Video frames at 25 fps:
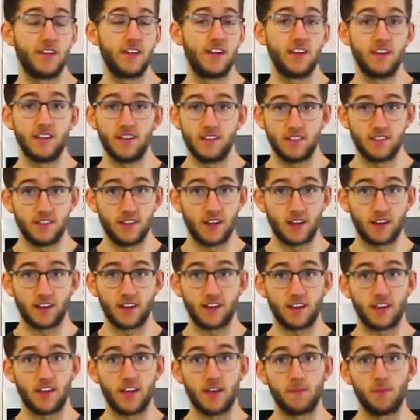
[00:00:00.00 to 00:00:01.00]
in it, it's not
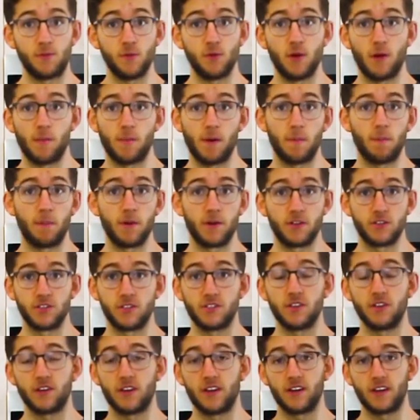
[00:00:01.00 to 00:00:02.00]
gonna keep you up, but you're
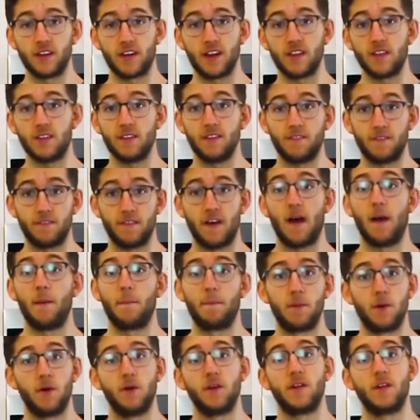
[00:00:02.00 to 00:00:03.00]
still gonna get the
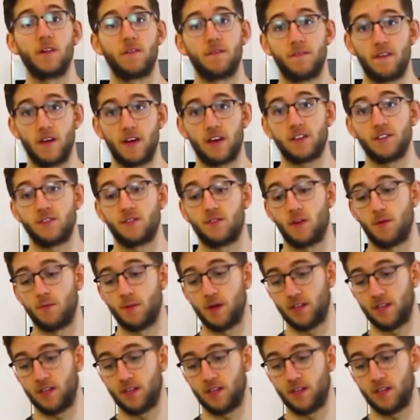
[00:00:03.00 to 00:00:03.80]
fat burning effects from